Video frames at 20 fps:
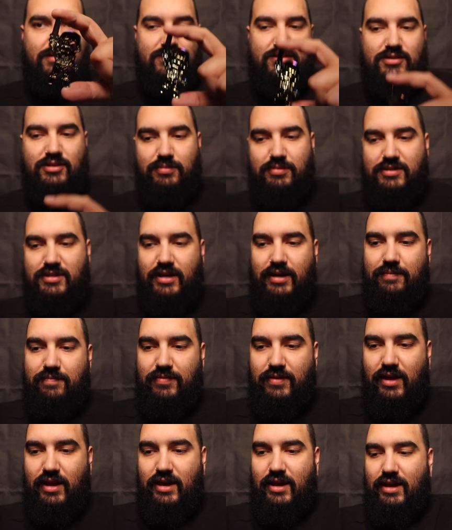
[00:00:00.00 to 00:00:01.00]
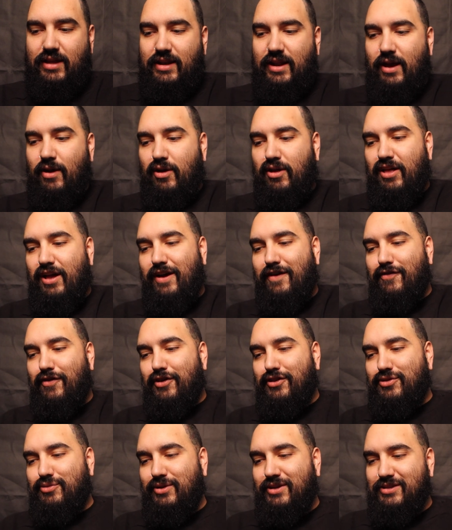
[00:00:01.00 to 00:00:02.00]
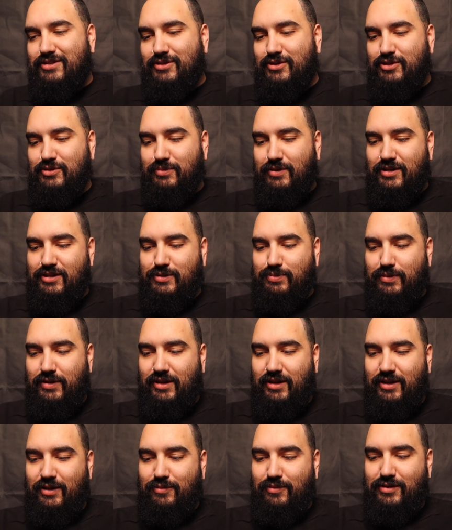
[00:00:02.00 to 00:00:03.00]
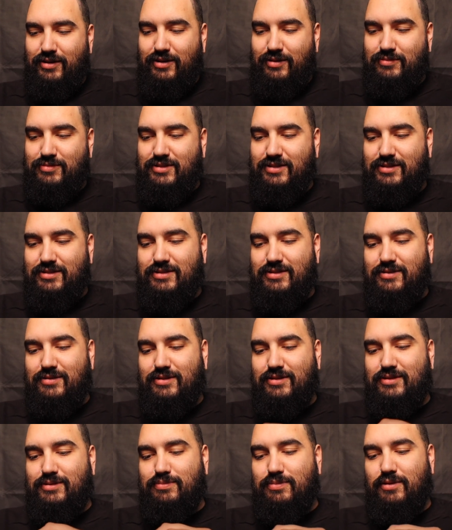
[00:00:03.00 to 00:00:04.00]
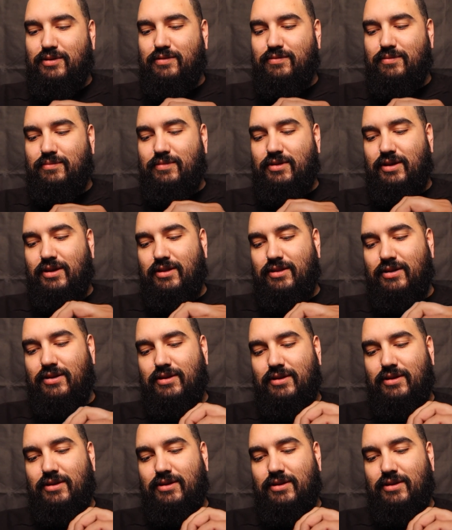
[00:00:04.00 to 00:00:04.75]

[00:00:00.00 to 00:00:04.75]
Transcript: Super tight. And now I'll have all three as soon as my Display Geek one comes in. So here's both of them together.